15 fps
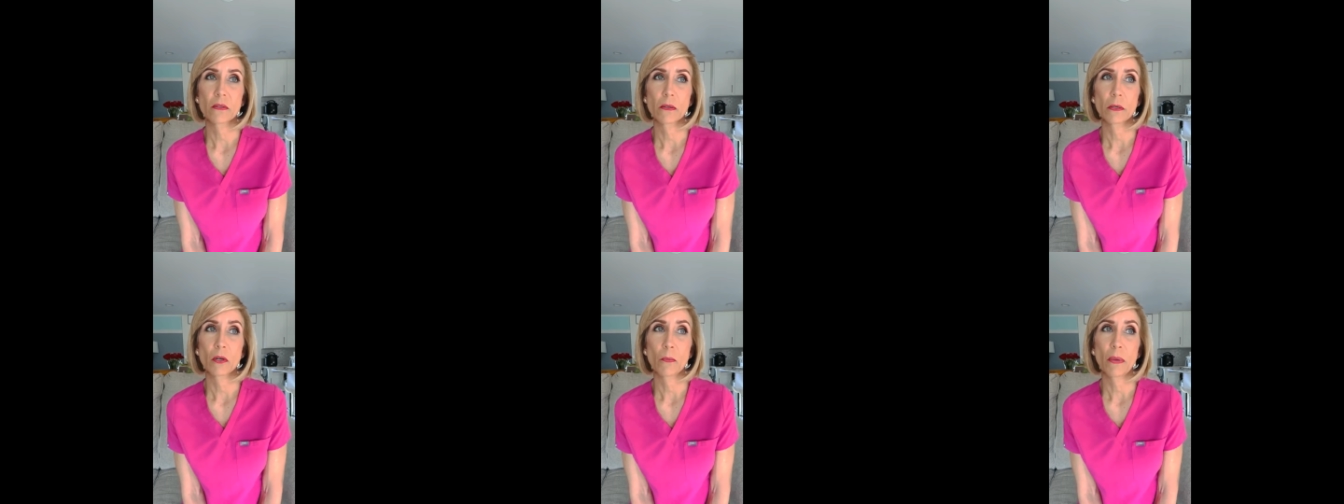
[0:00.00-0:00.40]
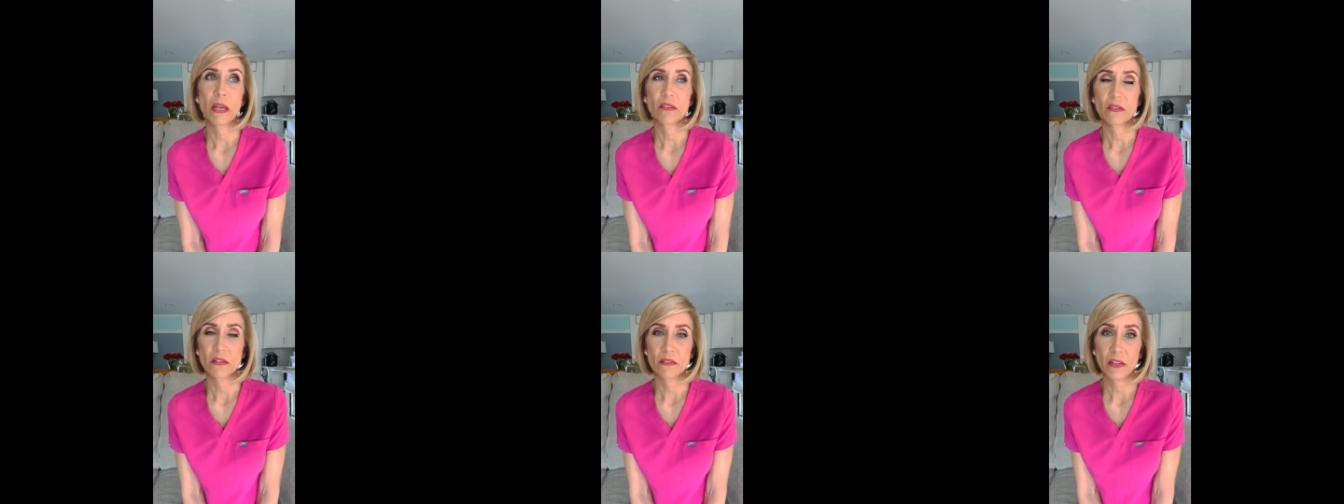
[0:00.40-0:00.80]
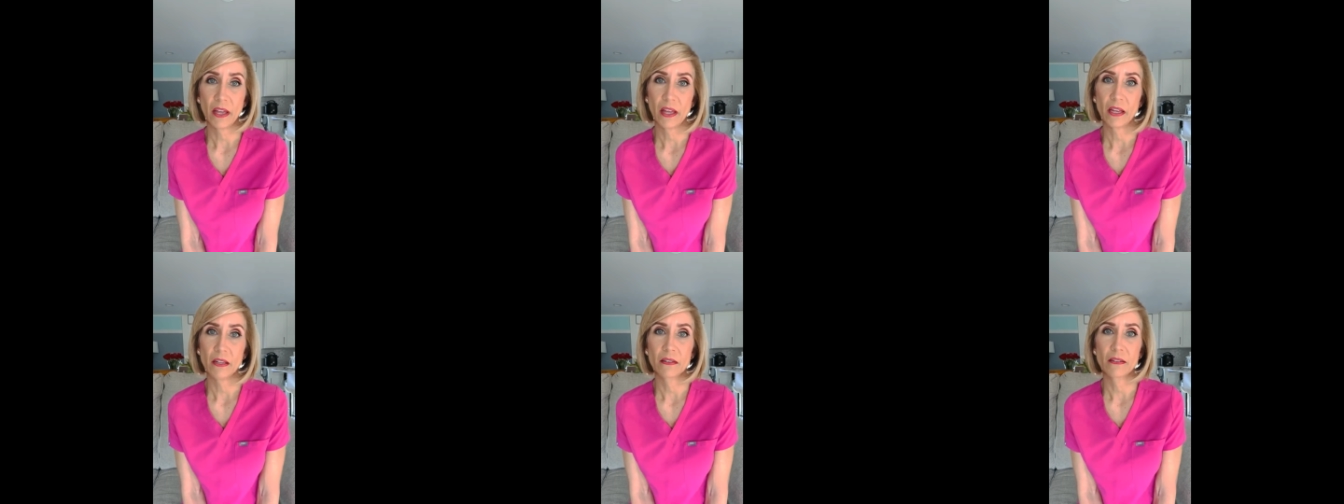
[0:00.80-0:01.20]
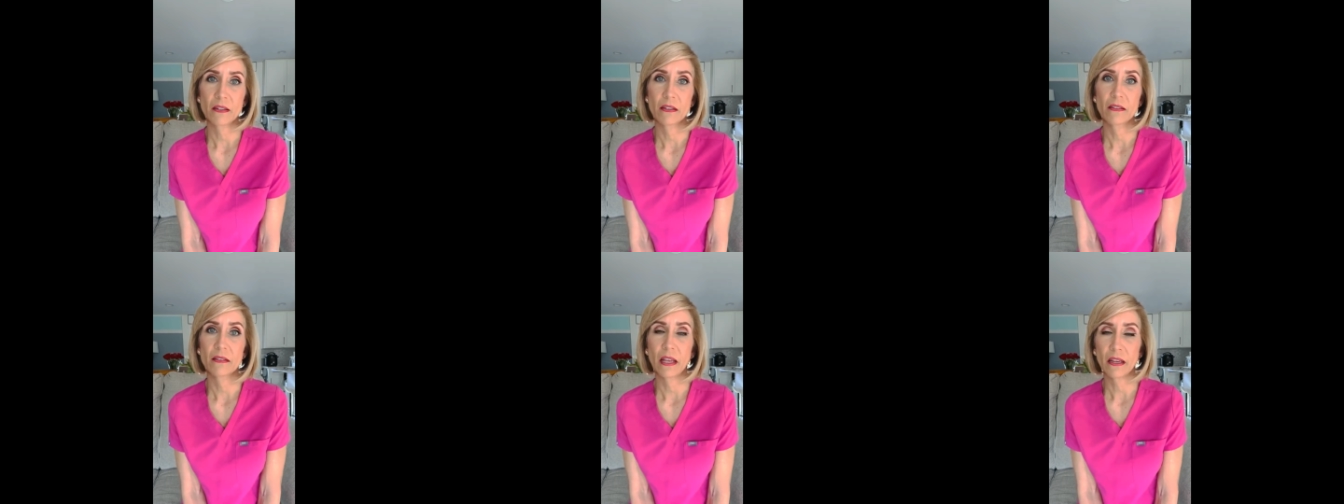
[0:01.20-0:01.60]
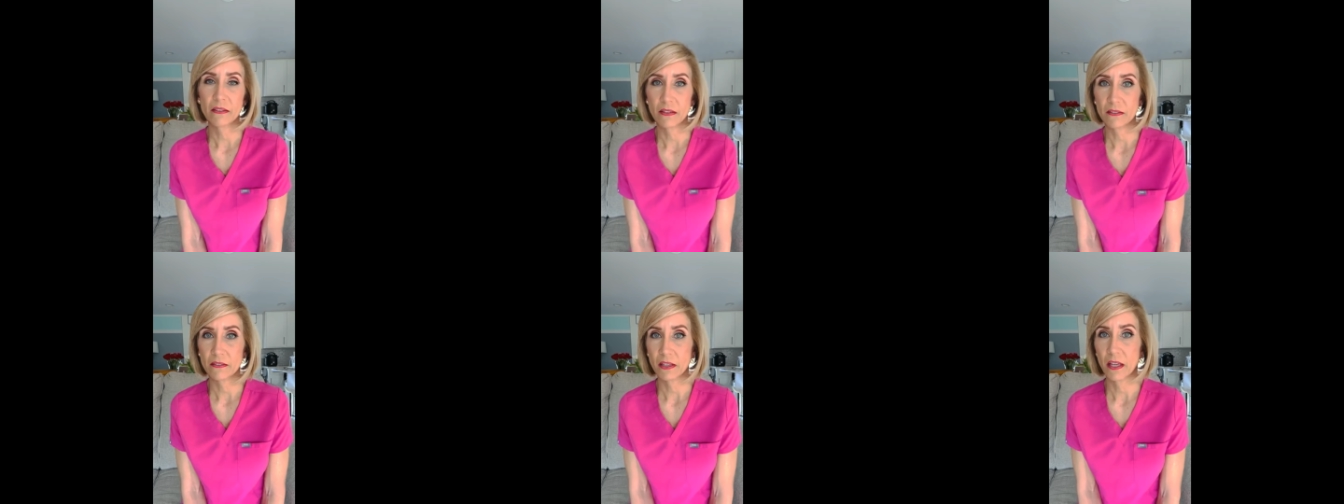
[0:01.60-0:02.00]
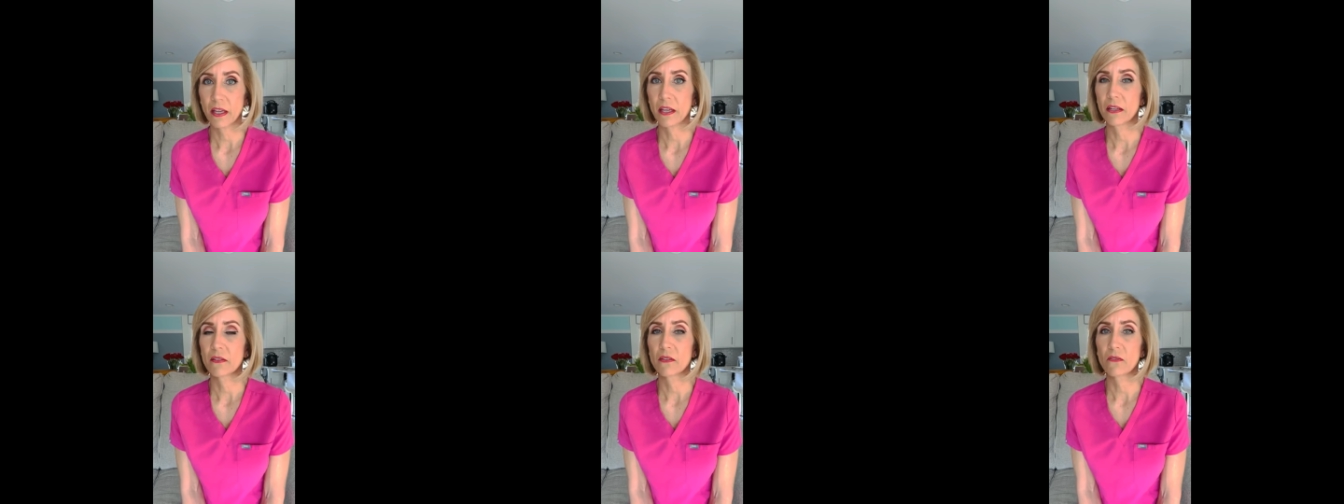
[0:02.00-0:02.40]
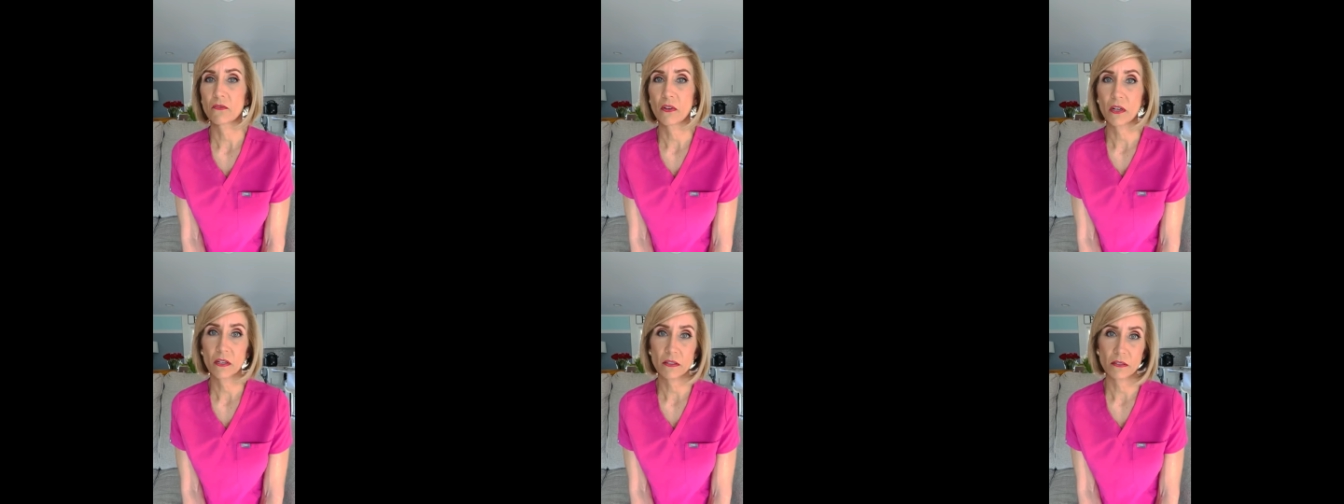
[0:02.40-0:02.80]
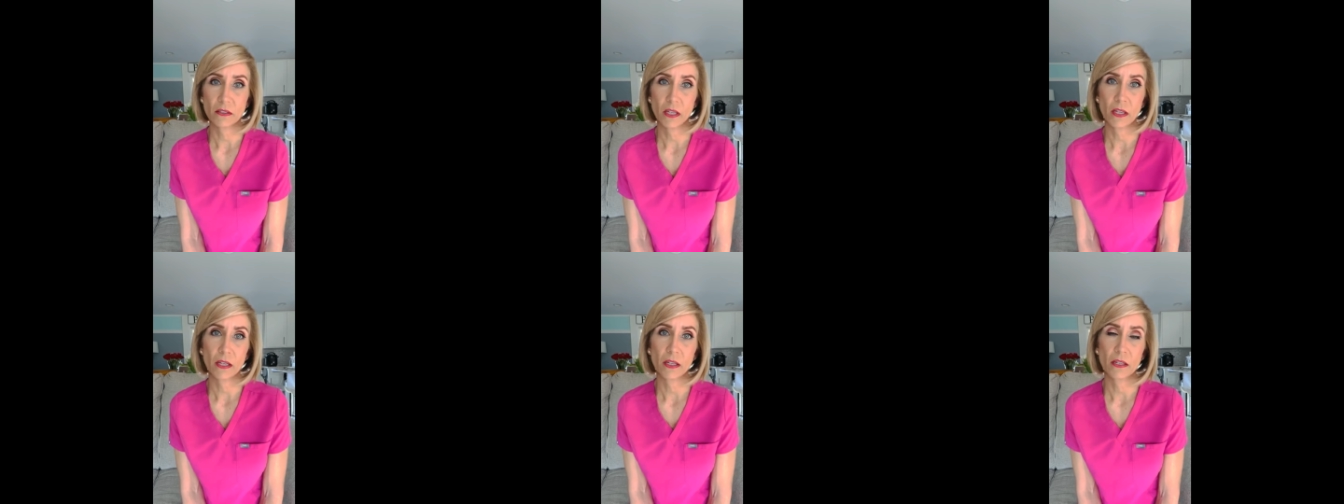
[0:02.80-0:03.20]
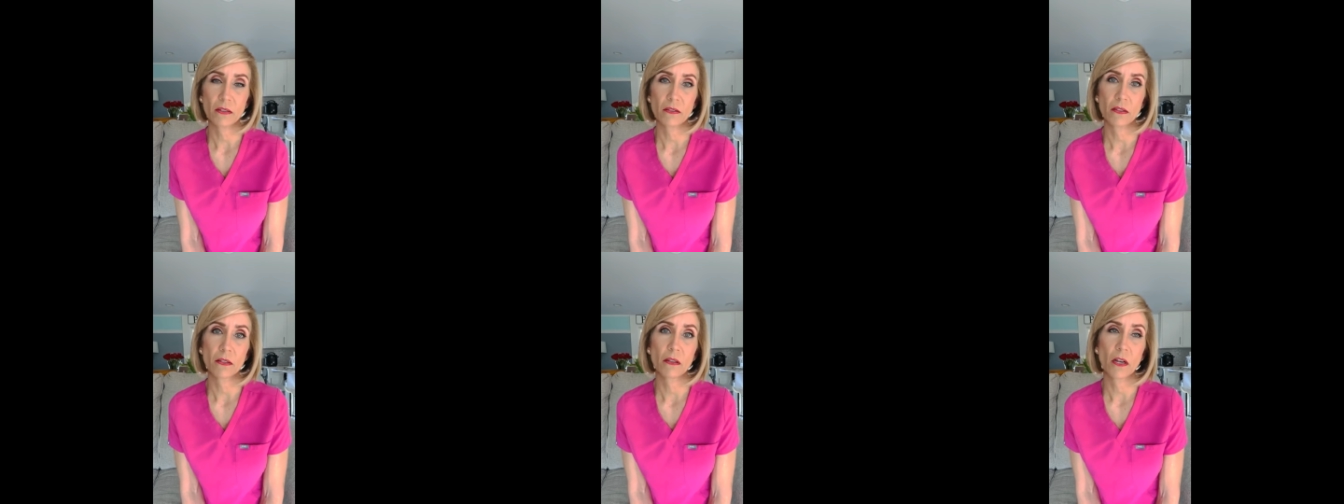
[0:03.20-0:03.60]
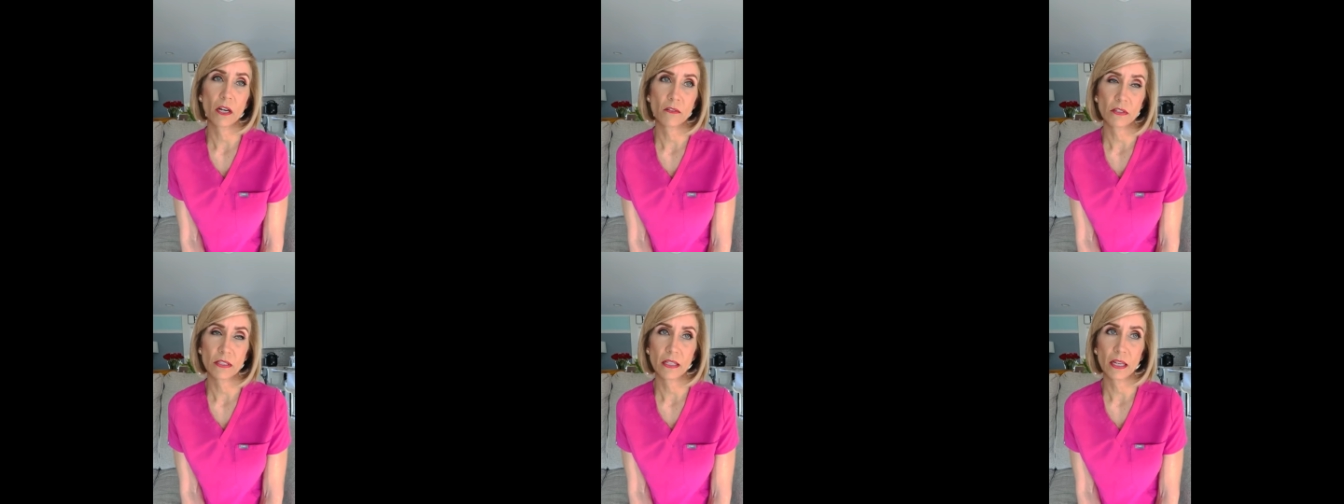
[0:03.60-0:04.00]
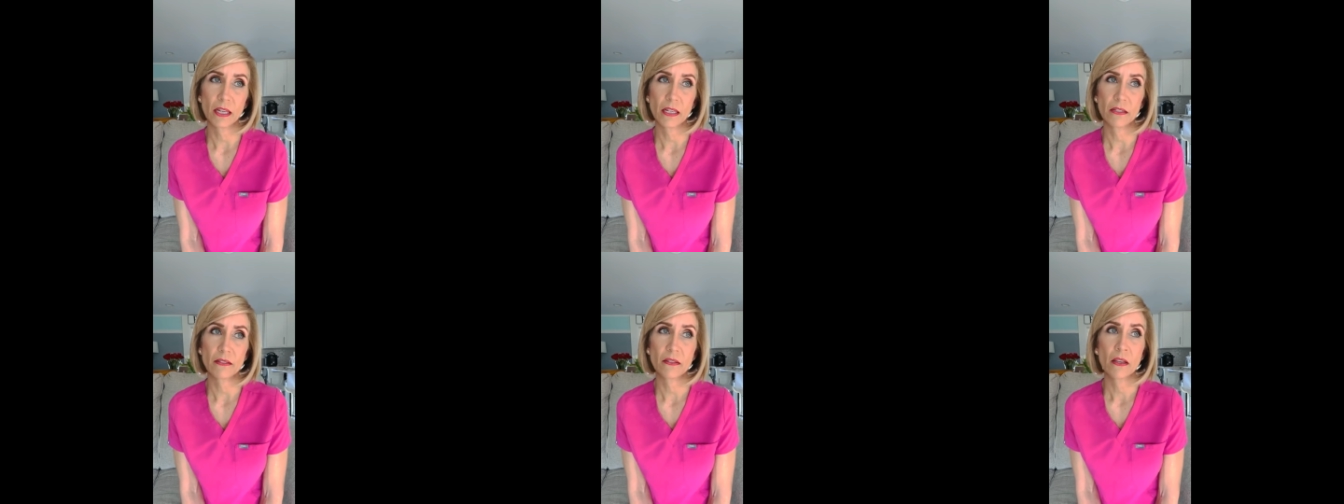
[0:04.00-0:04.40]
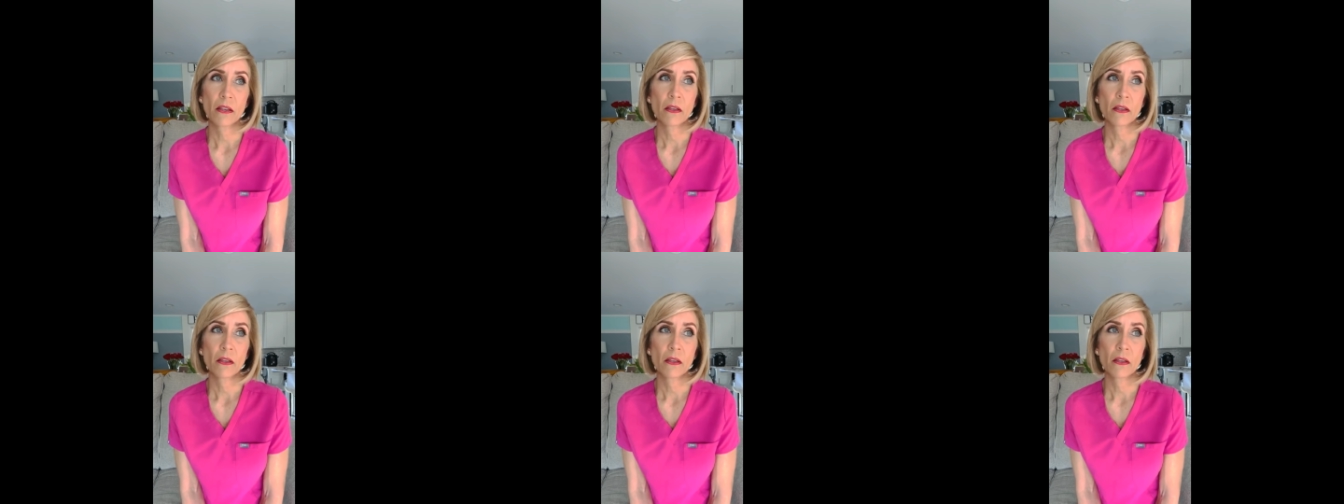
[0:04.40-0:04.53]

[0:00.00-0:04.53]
you know, pesticides and insecticides and fungicides and larvicides